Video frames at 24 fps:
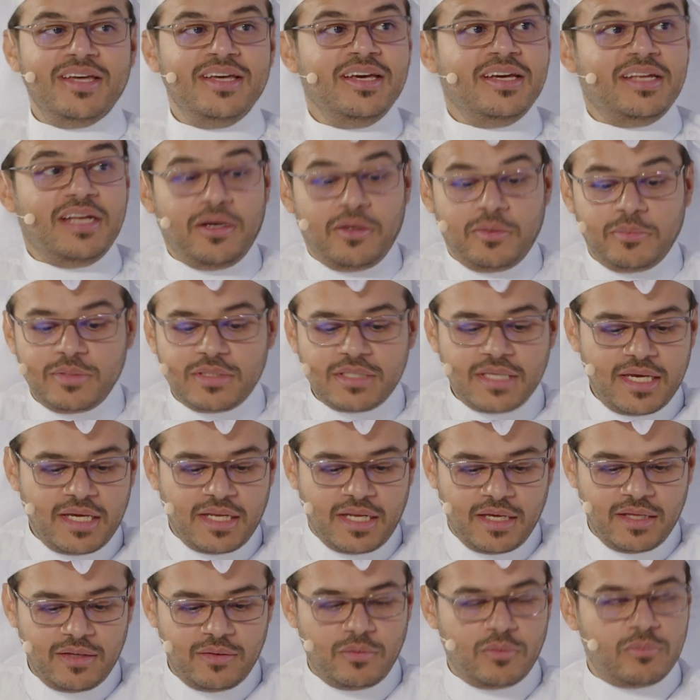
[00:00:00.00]
Now, Ms. Katie,
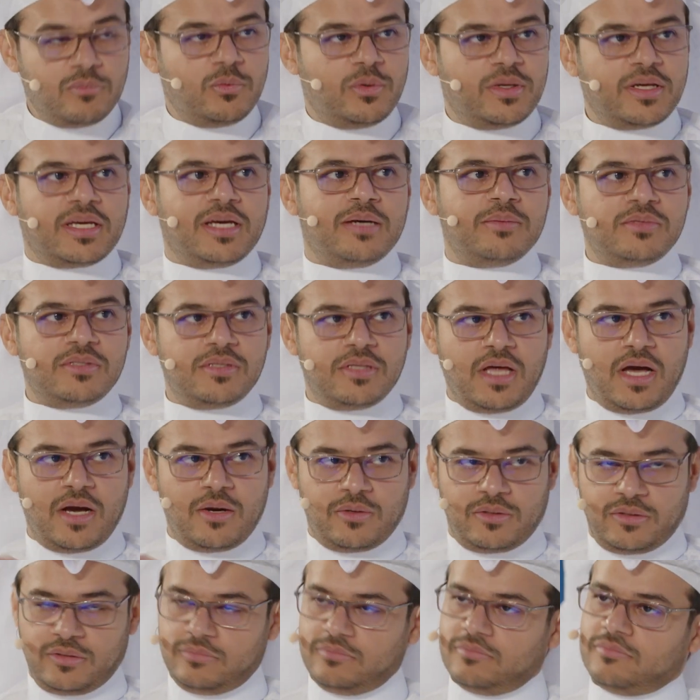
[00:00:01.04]
when it comes to
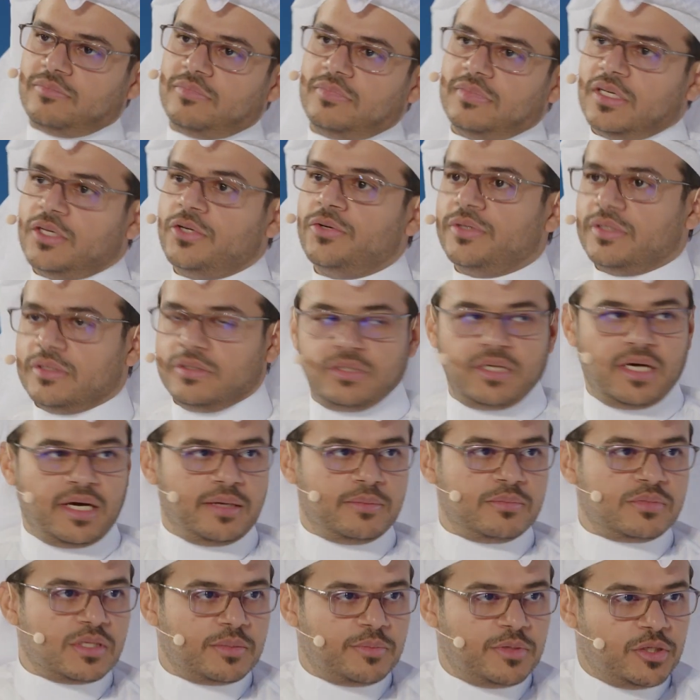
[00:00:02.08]
our current
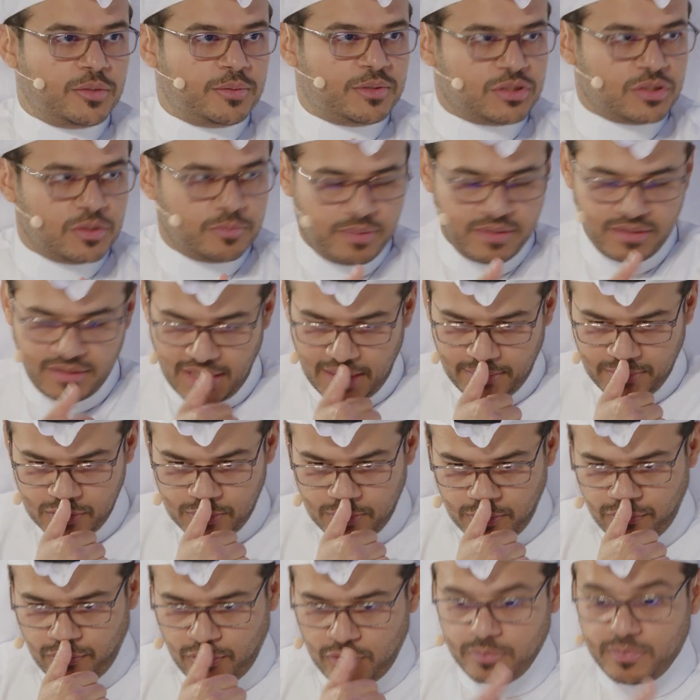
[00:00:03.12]
times, you mentioned pandemics
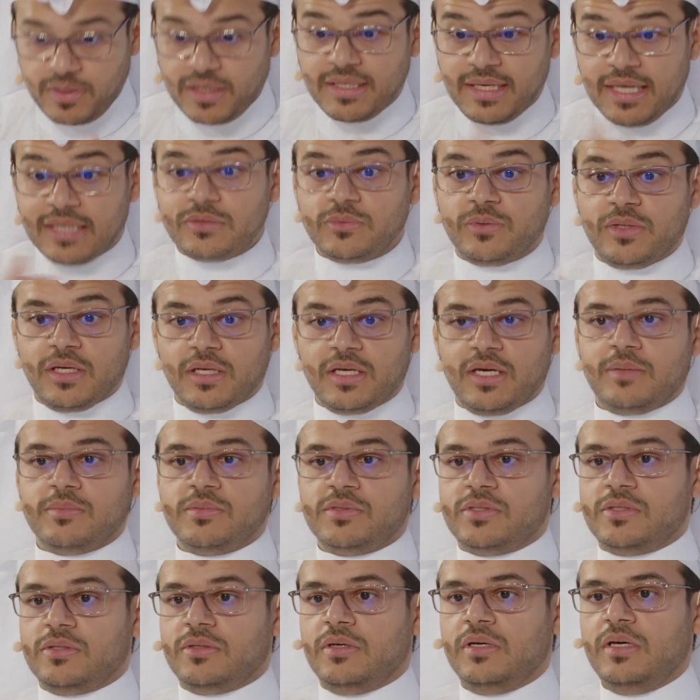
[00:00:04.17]
before, but yet when it comes
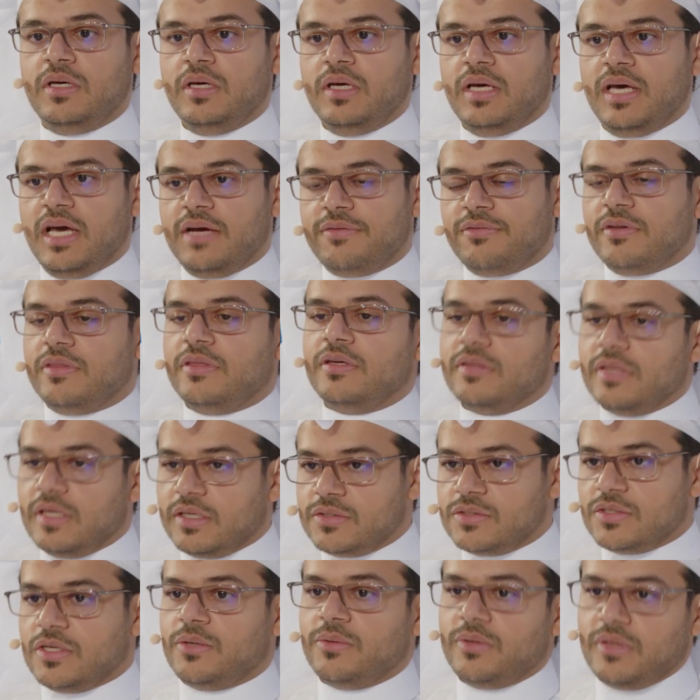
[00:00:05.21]
to everything that is
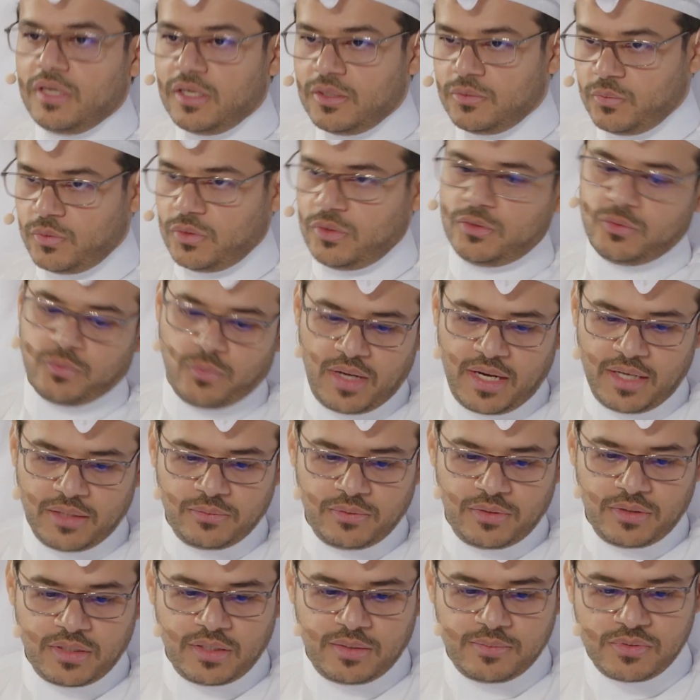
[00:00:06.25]
going on worldwide, when
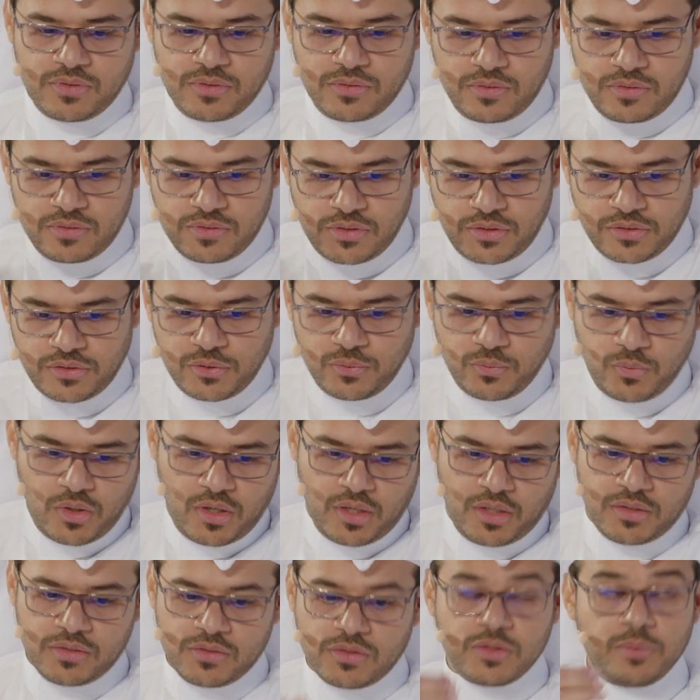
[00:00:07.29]
it comes to certain
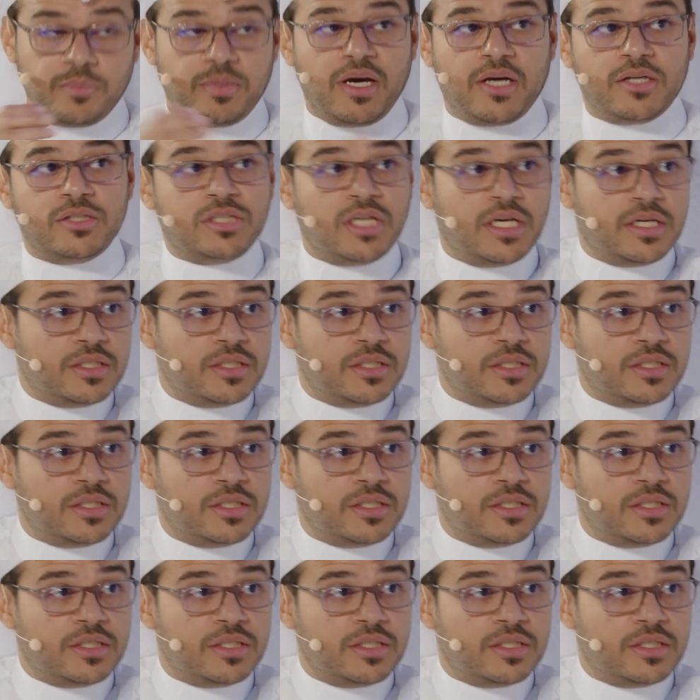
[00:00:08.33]
wars, supply chain